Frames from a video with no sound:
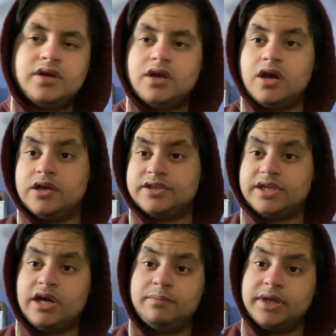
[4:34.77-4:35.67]
So
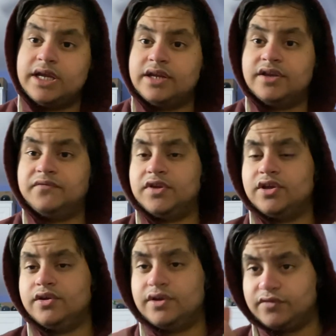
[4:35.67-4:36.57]
that would be the end of the
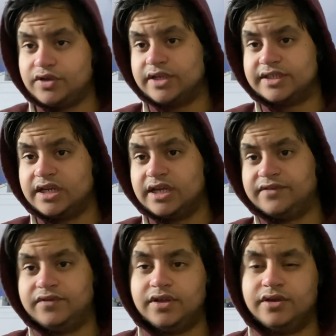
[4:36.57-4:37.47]
video. If you guys did like the
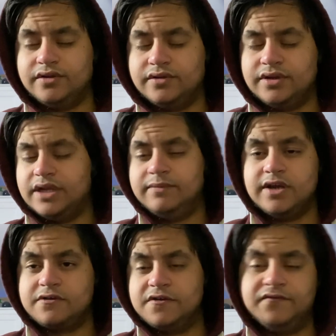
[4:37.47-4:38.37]
video, leave a
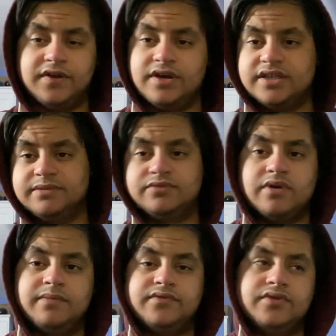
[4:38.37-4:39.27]
like on the video and
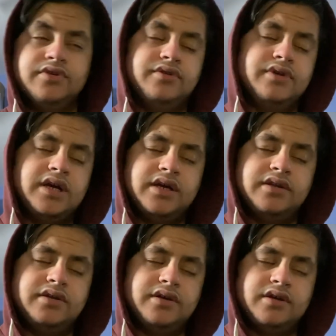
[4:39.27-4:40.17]
subscribe if you're new.
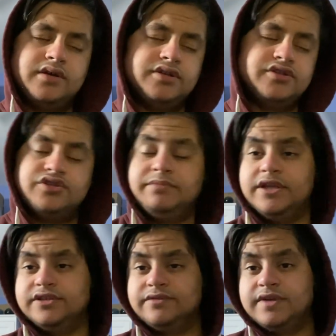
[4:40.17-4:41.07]
And social
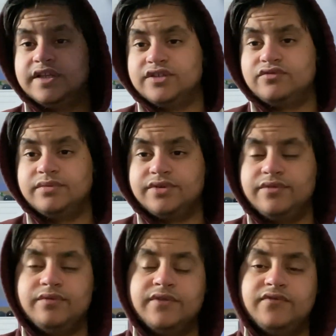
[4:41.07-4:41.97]
media is in the description if you
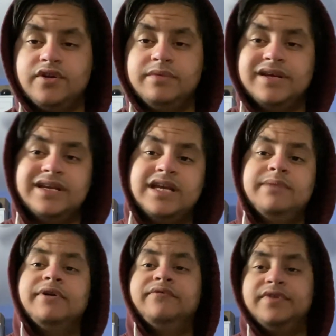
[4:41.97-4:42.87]
want to follow me, and the
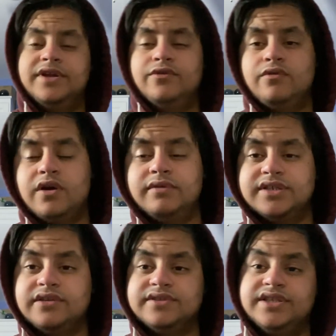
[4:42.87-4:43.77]
email for the inquiries.
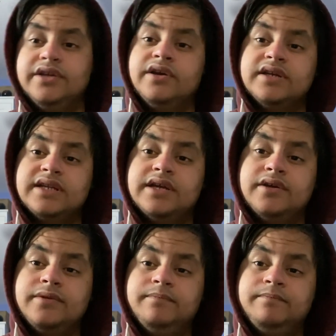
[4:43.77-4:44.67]
And I'll see you guys later.